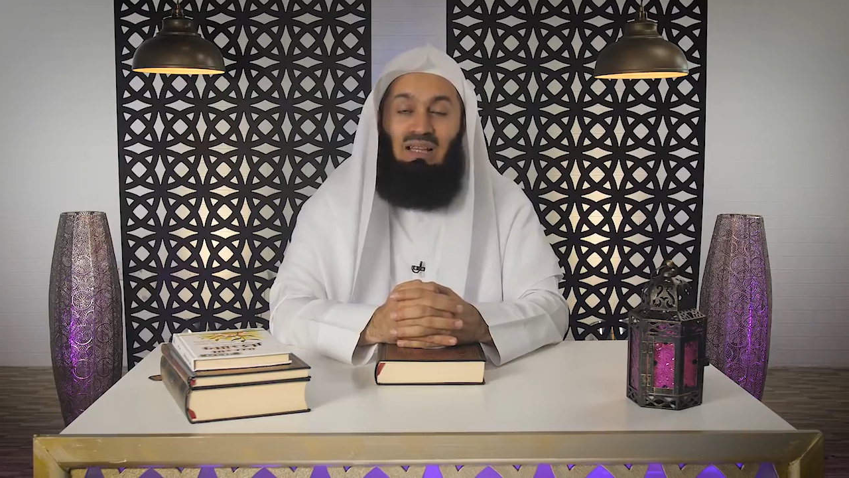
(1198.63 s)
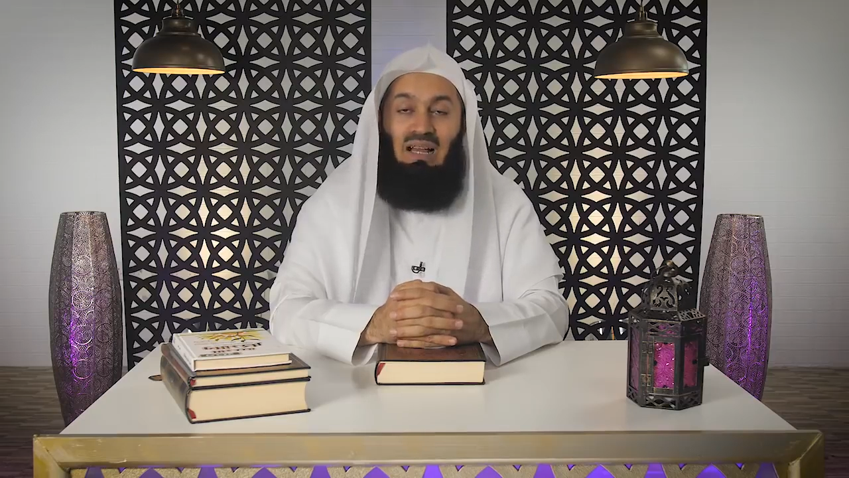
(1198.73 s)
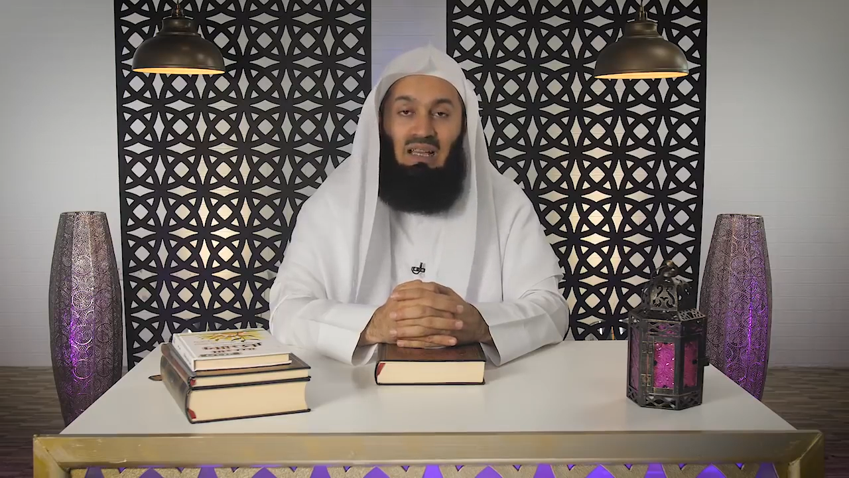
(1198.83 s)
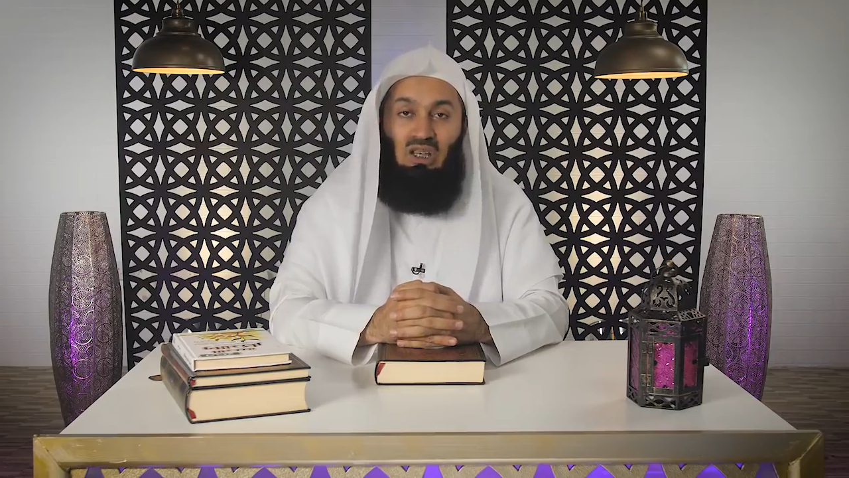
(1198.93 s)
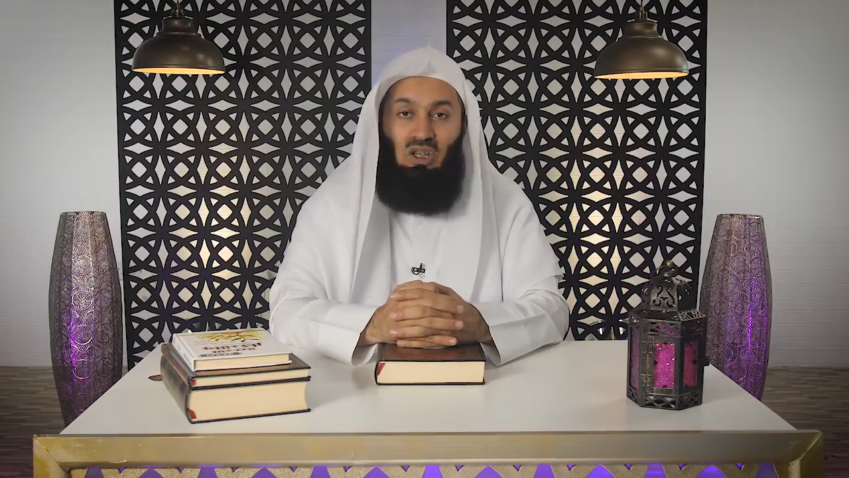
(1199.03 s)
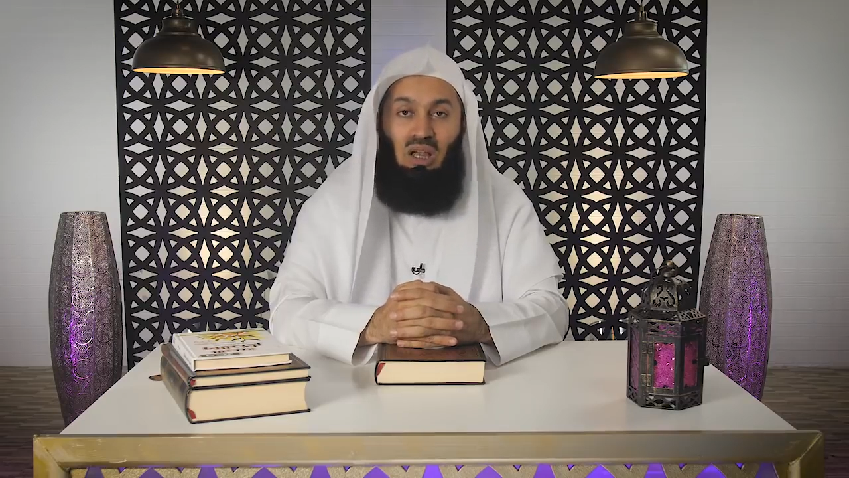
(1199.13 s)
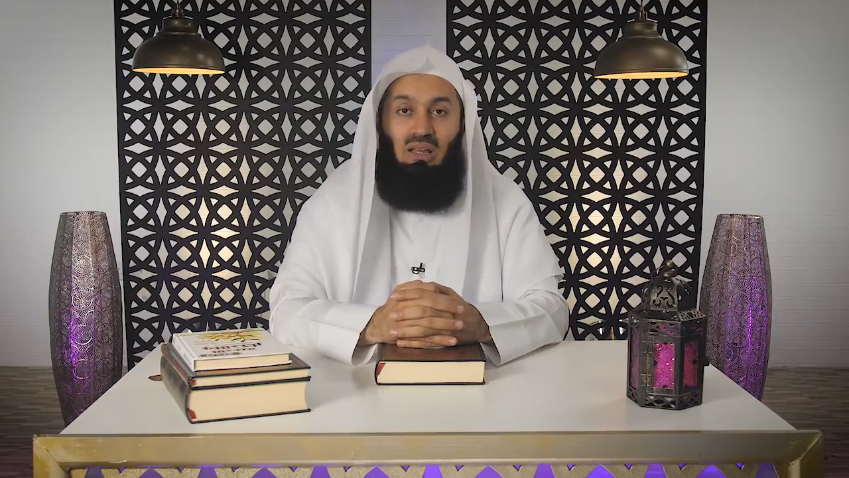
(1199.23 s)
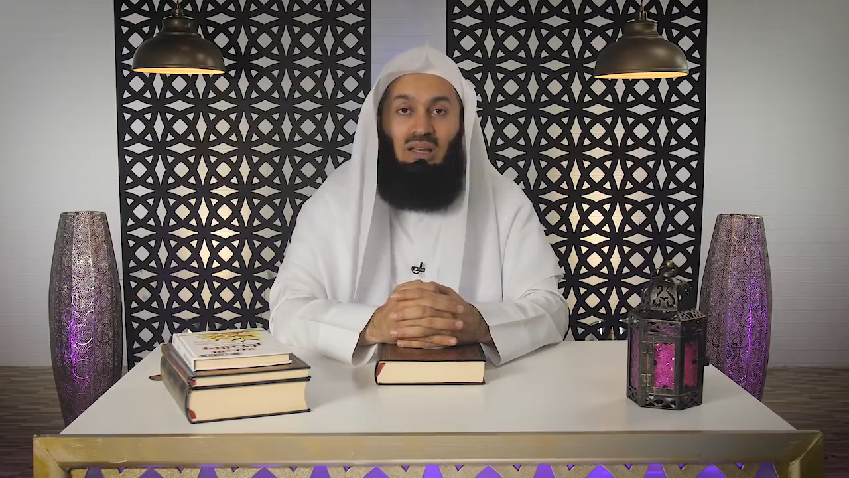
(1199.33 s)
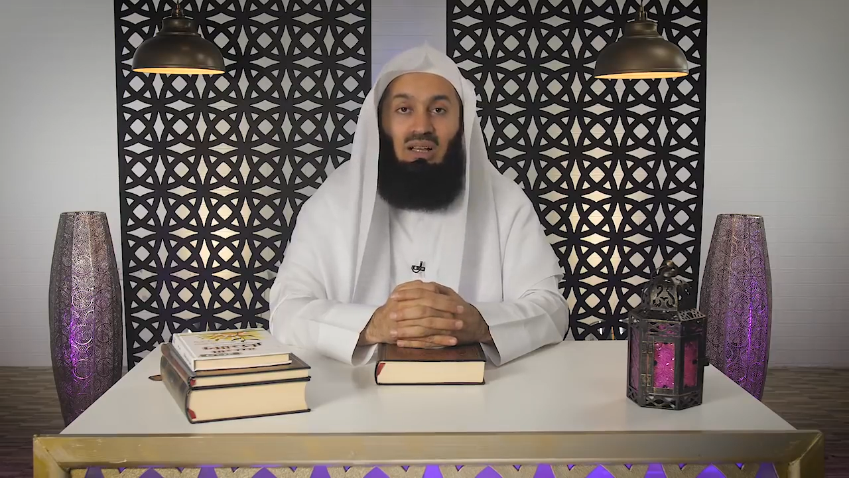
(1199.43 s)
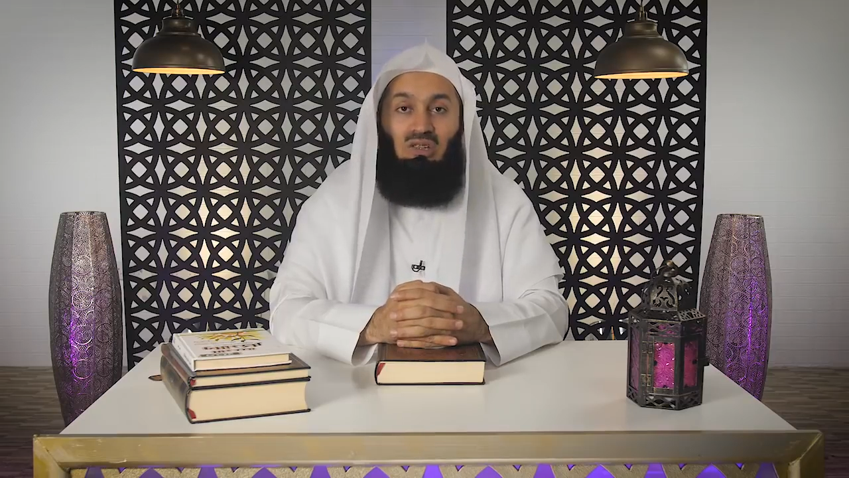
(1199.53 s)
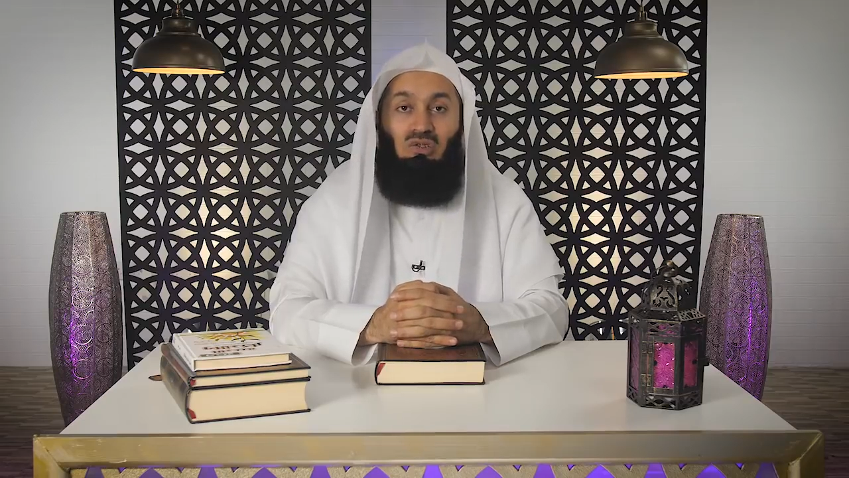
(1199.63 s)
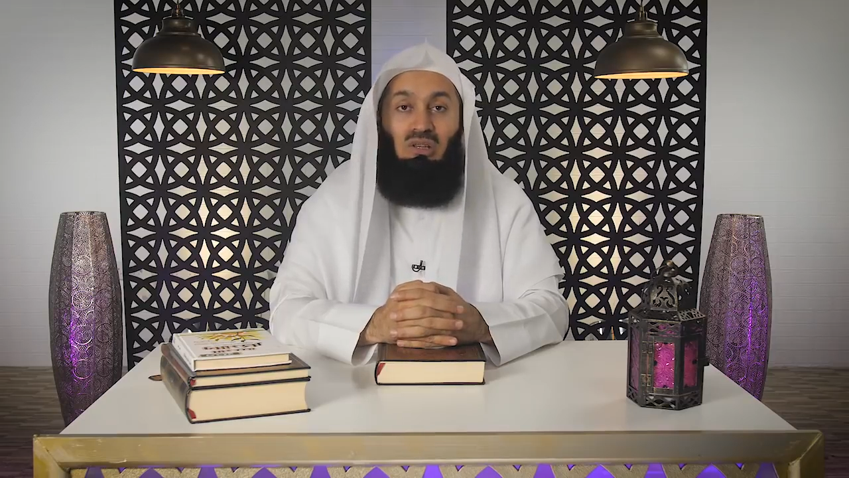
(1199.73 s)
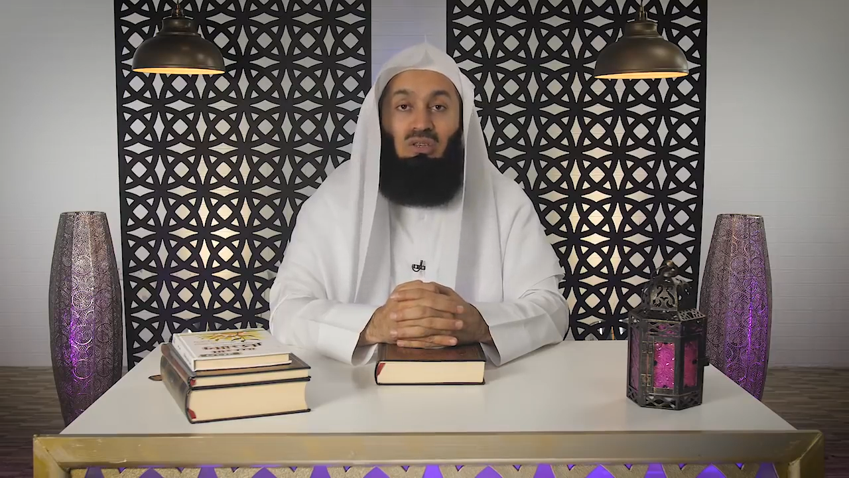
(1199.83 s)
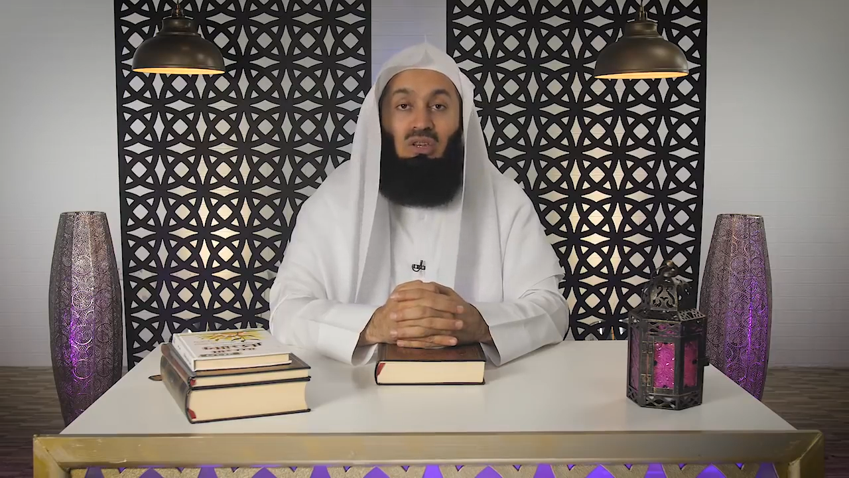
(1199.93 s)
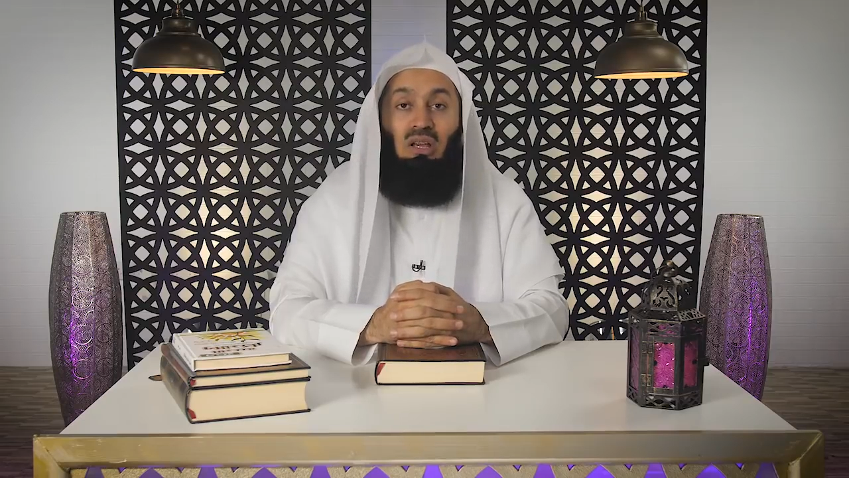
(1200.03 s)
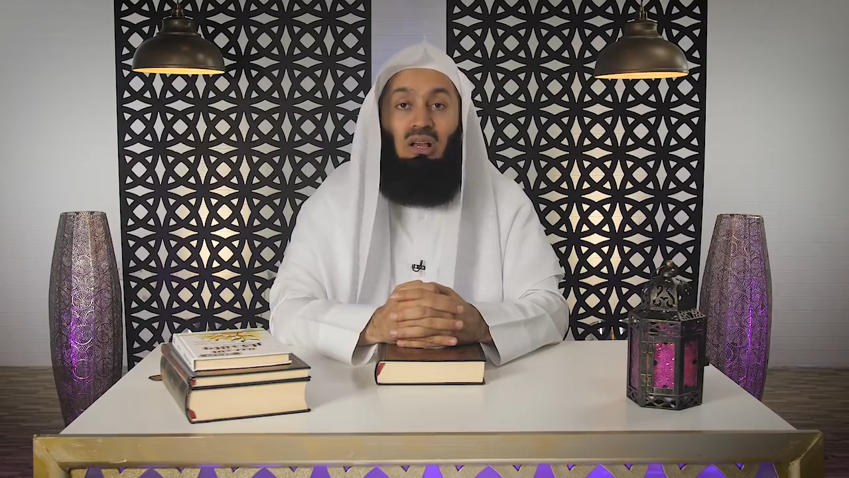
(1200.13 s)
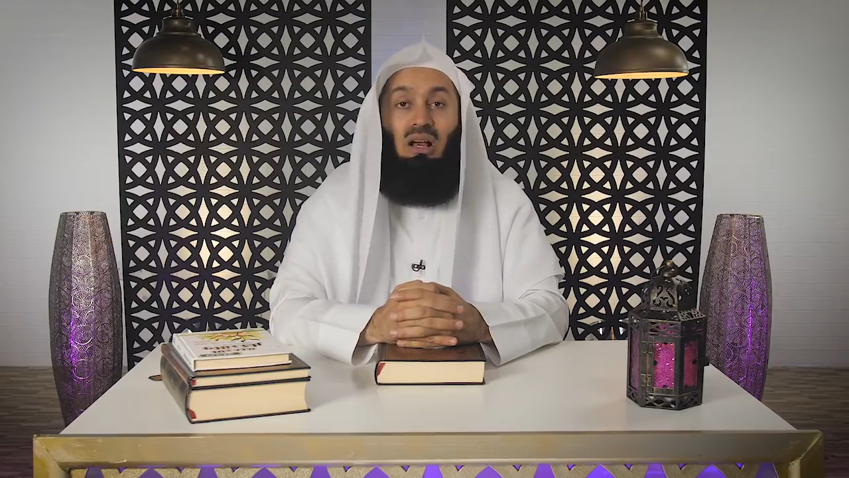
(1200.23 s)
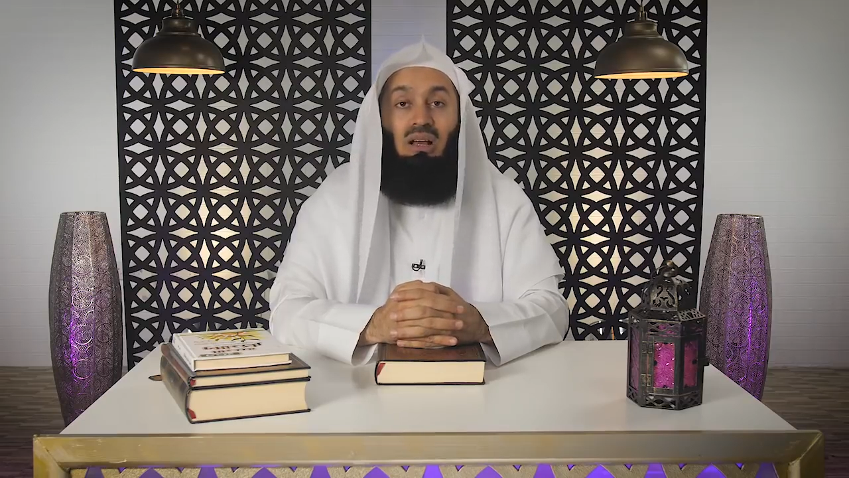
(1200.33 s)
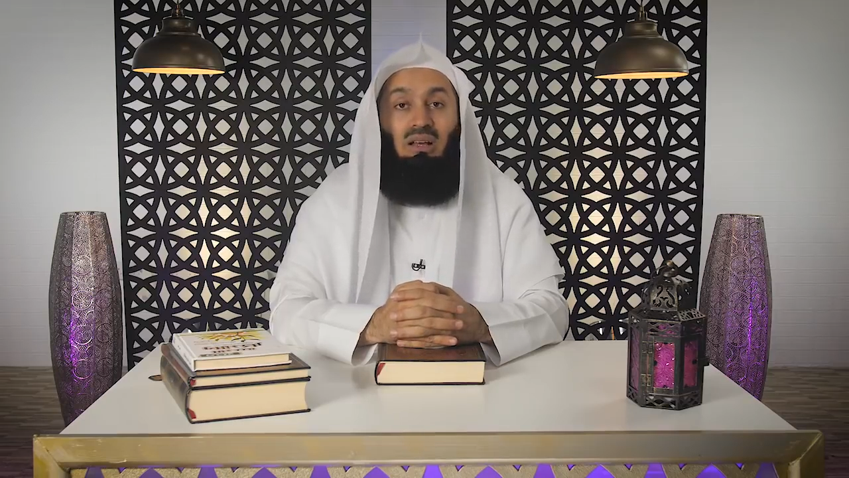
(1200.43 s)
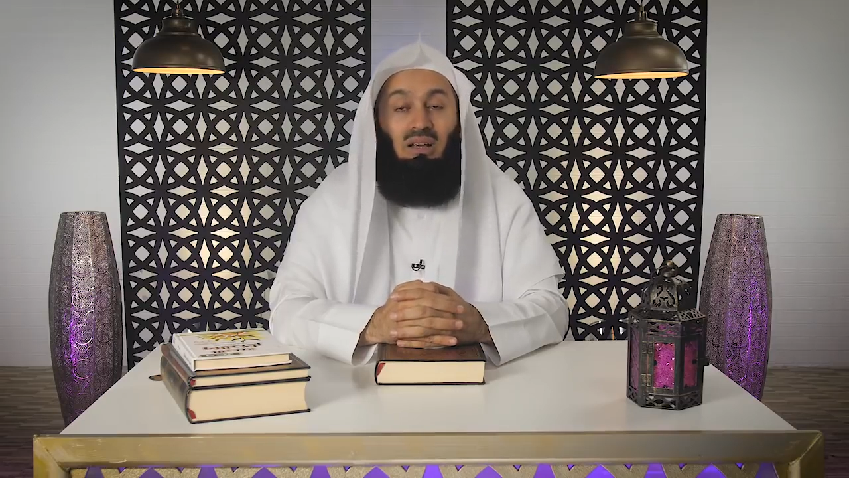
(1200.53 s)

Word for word: Aisha as siddiqah